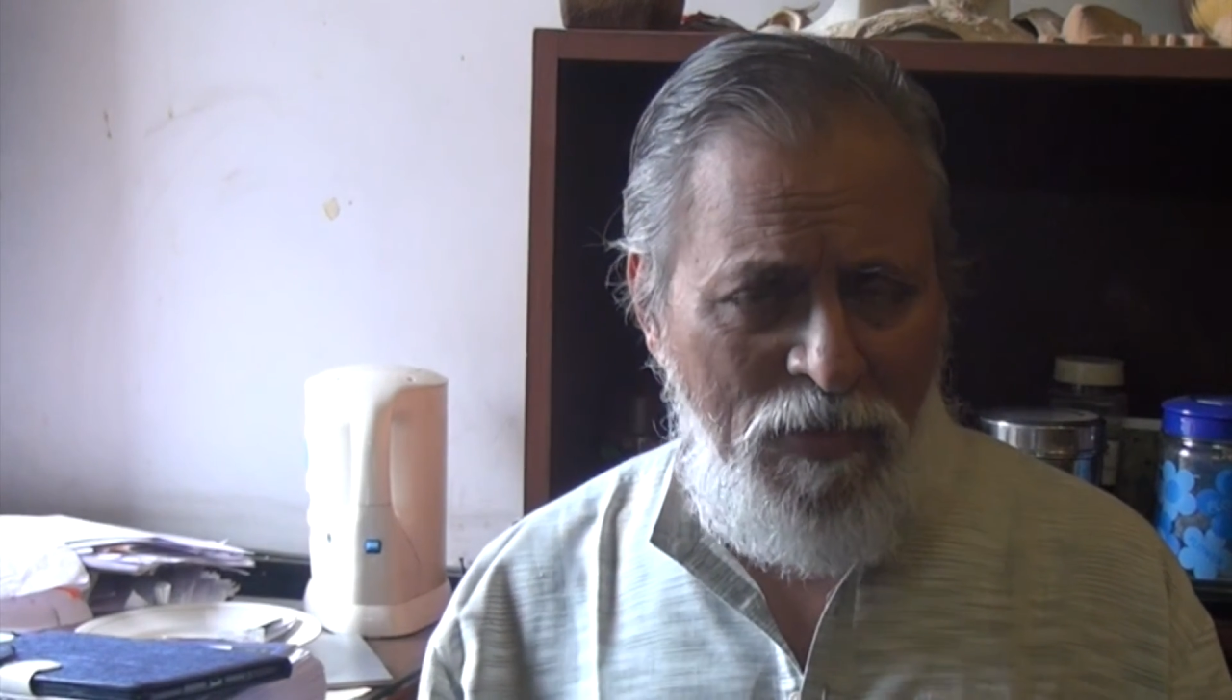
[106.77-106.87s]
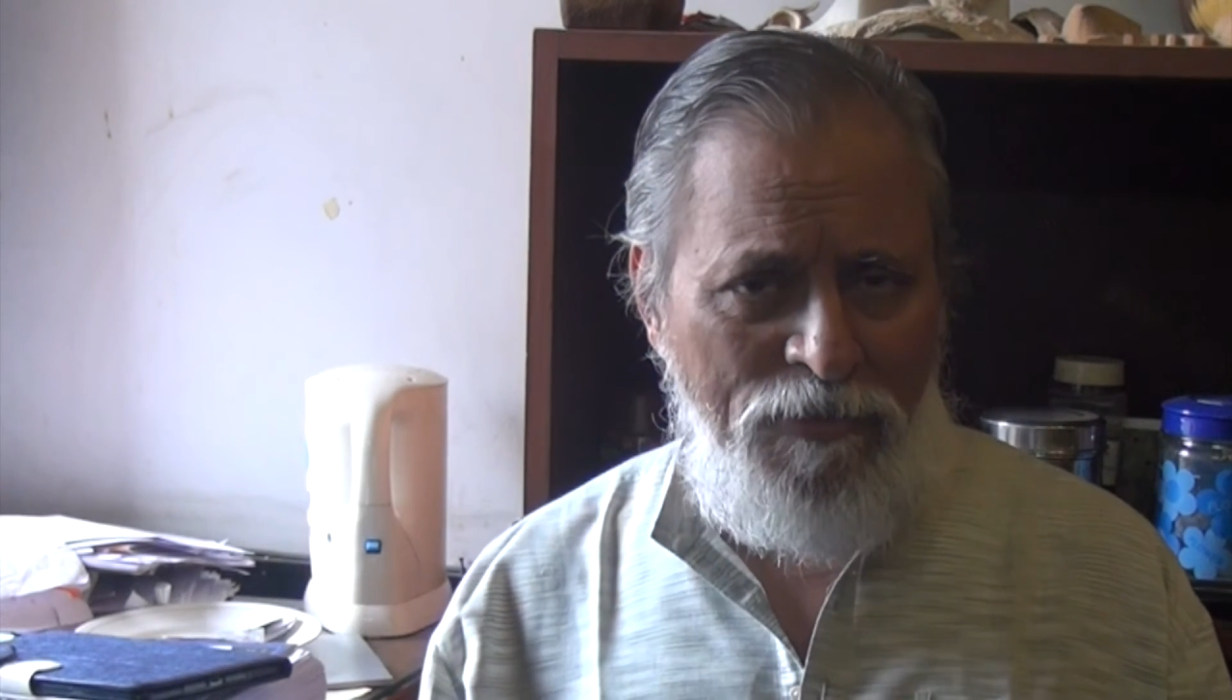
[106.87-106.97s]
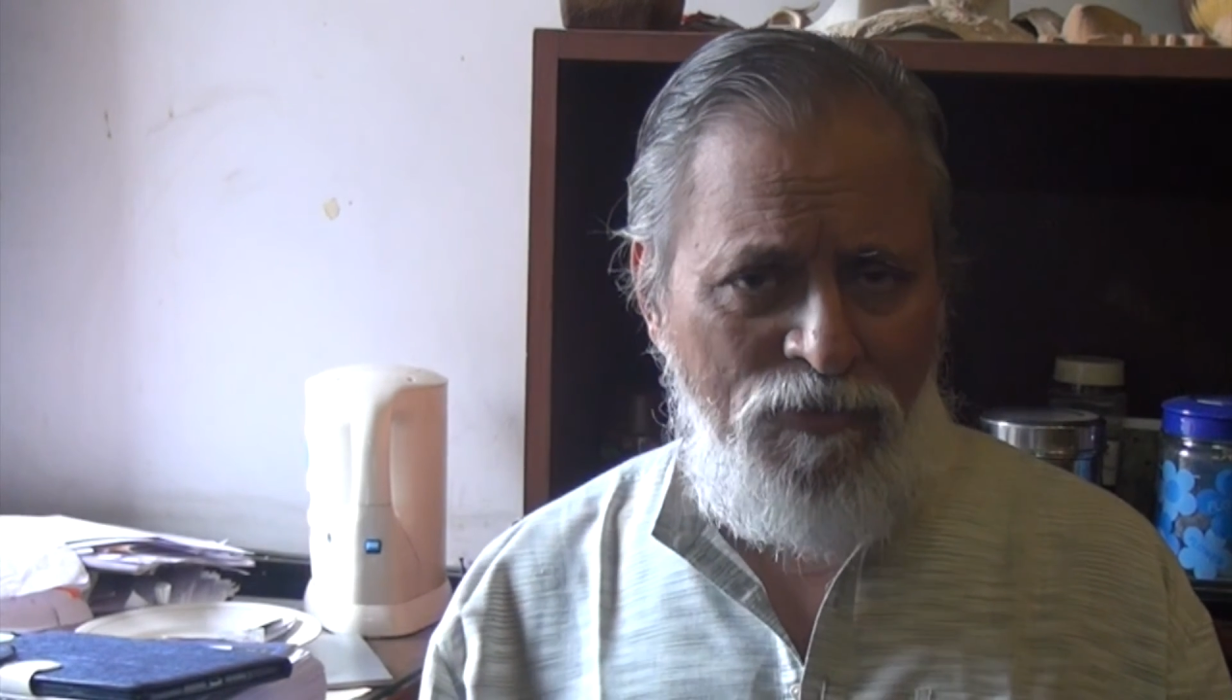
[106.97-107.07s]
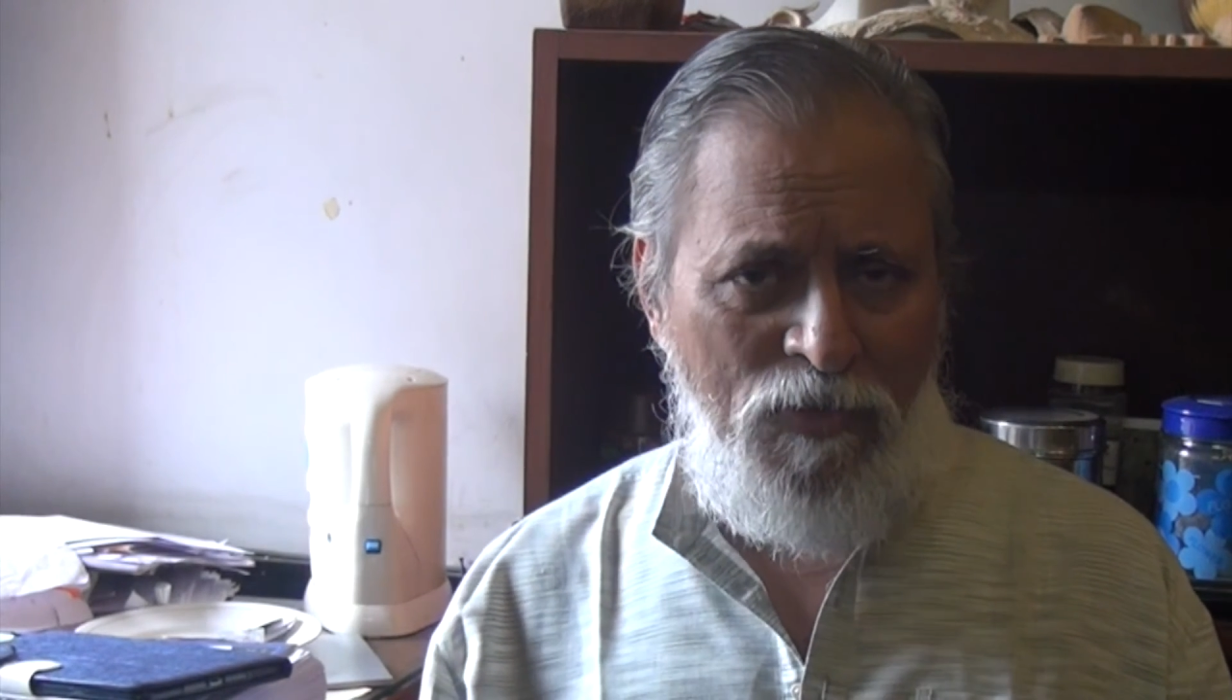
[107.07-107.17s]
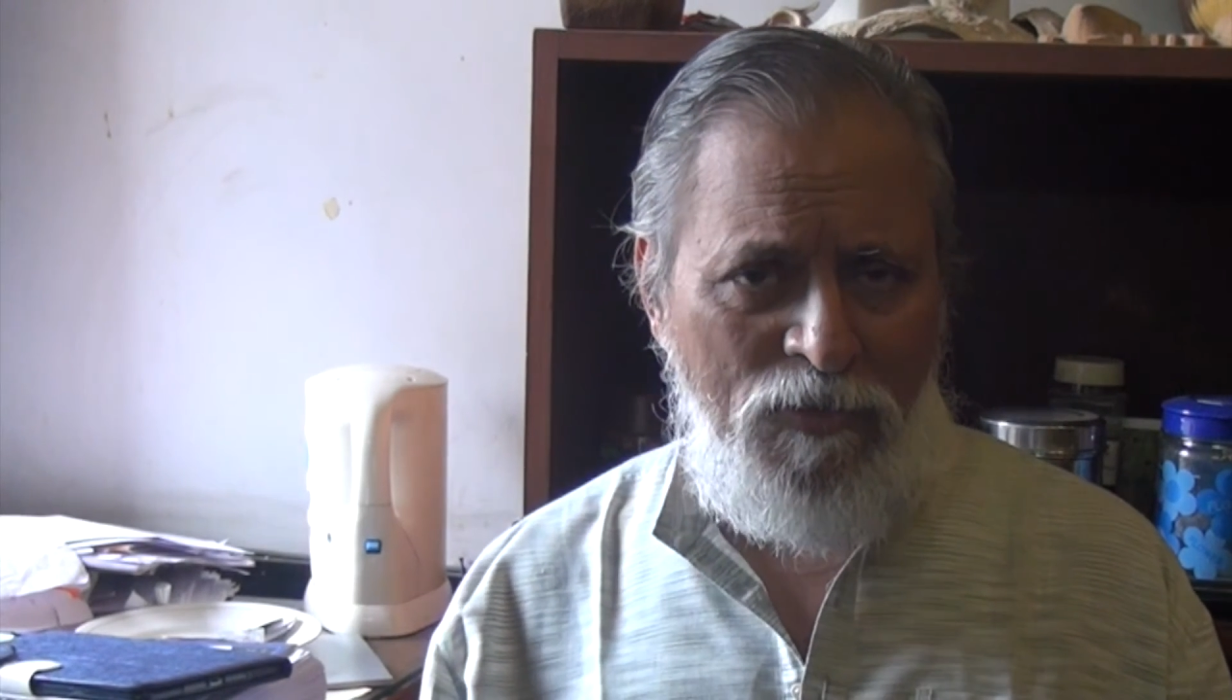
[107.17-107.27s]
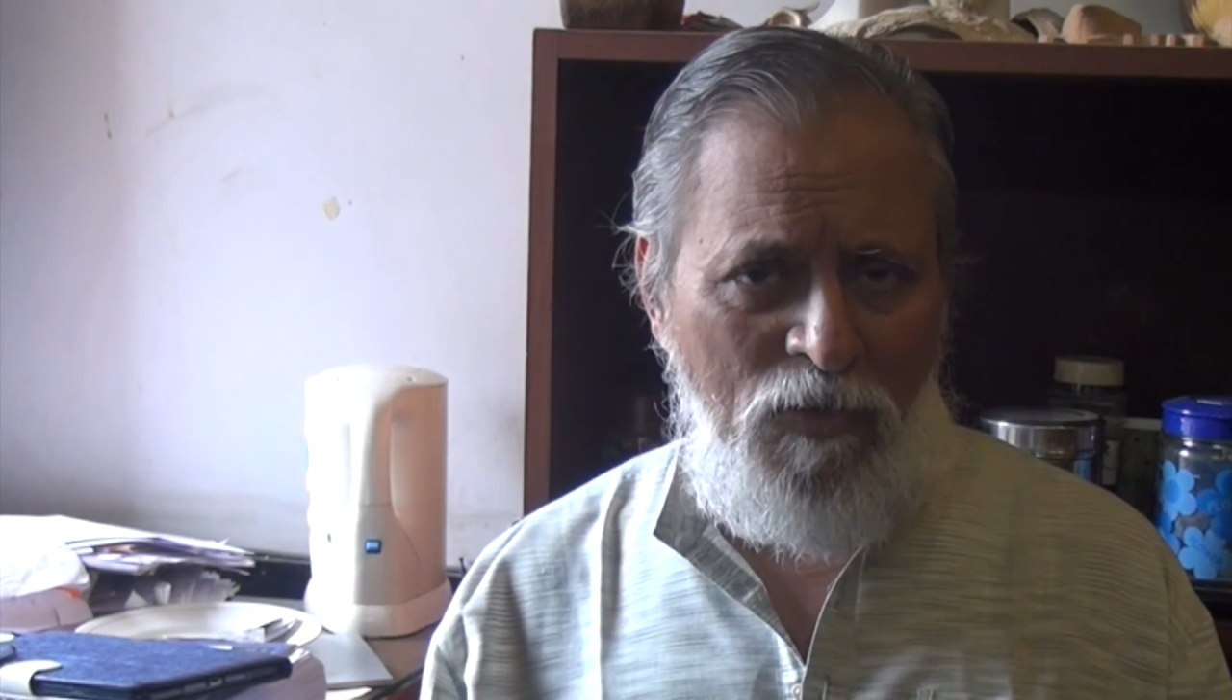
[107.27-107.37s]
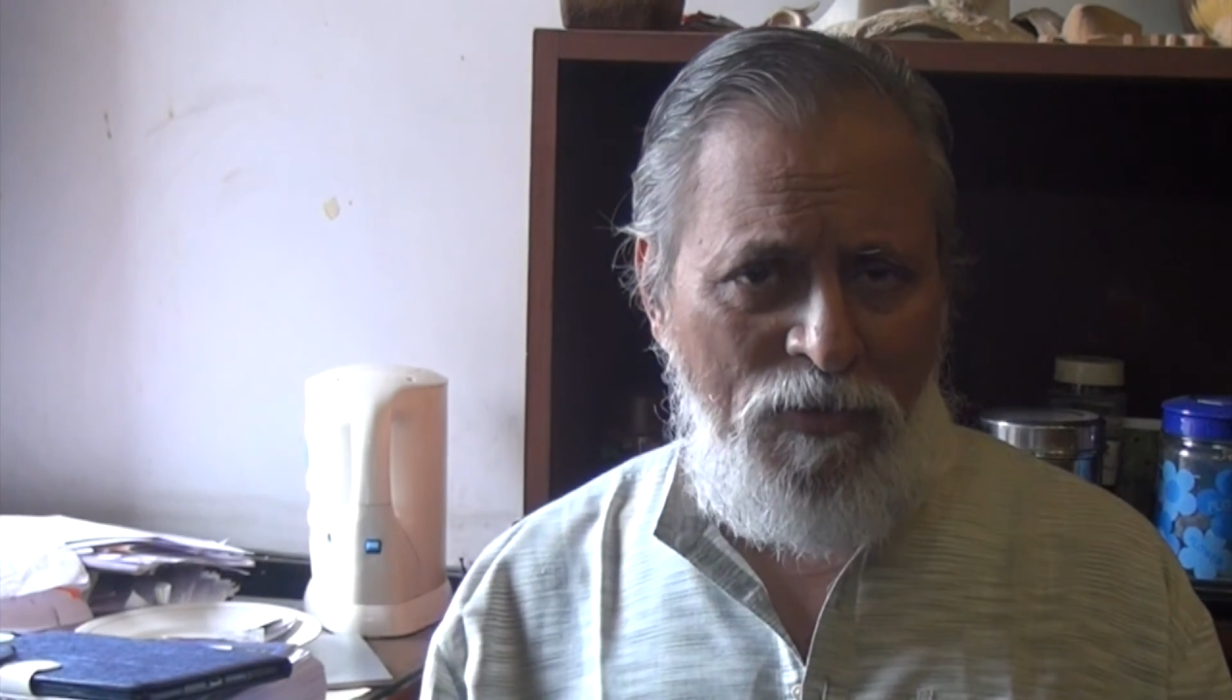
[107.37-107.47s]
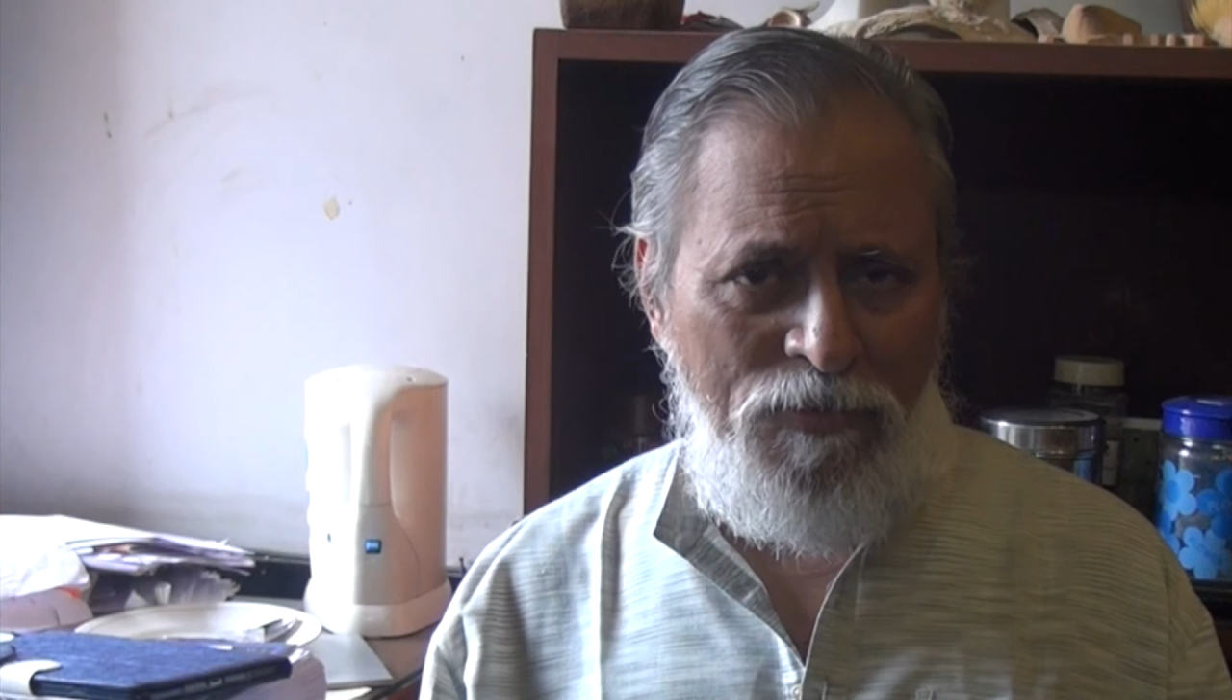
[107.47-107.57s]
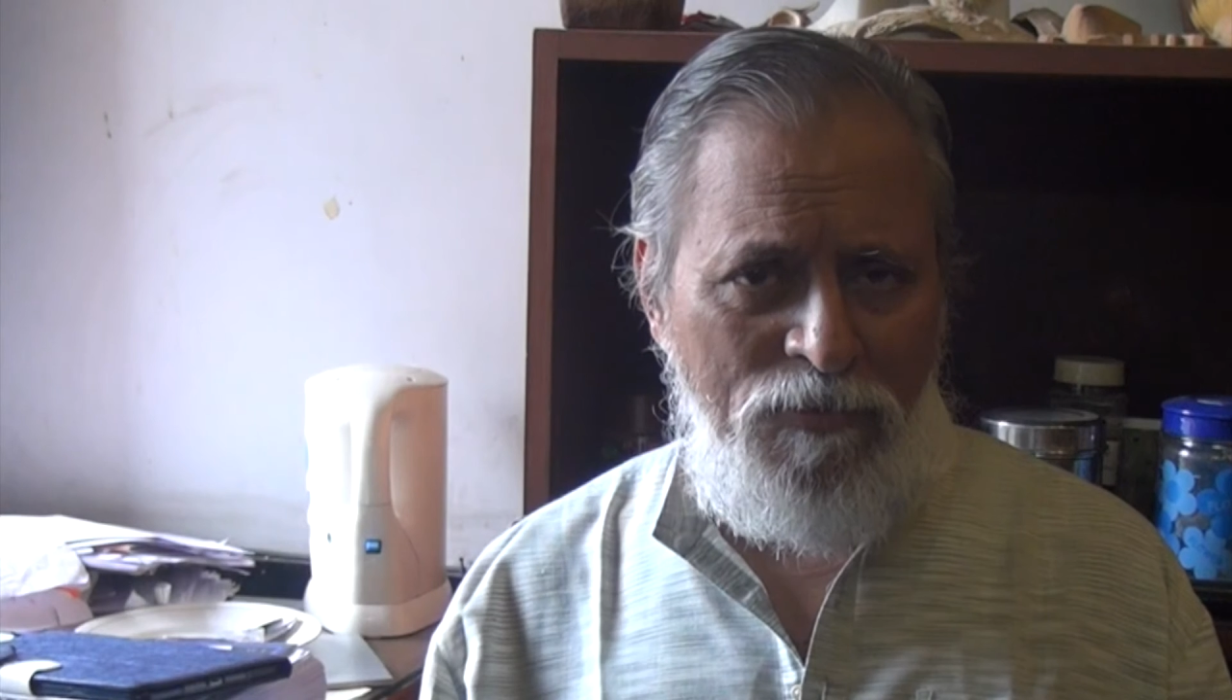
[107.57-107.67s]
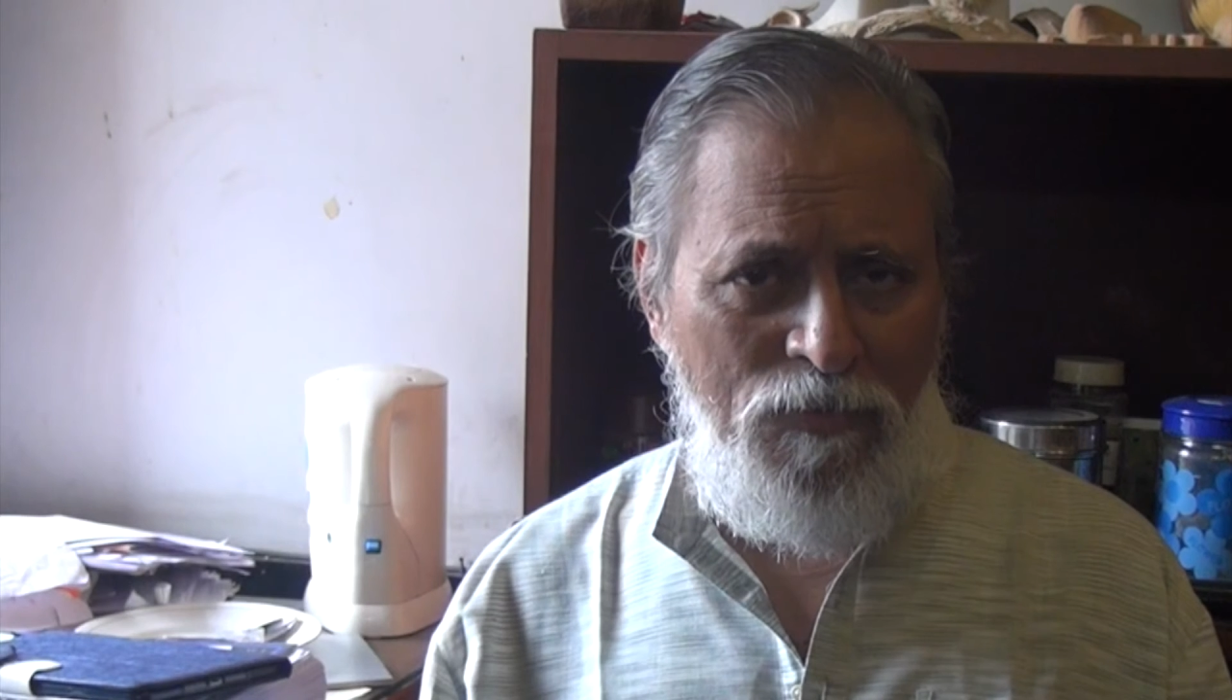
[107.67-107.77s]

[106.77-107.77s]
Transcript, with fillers: like to acknowledge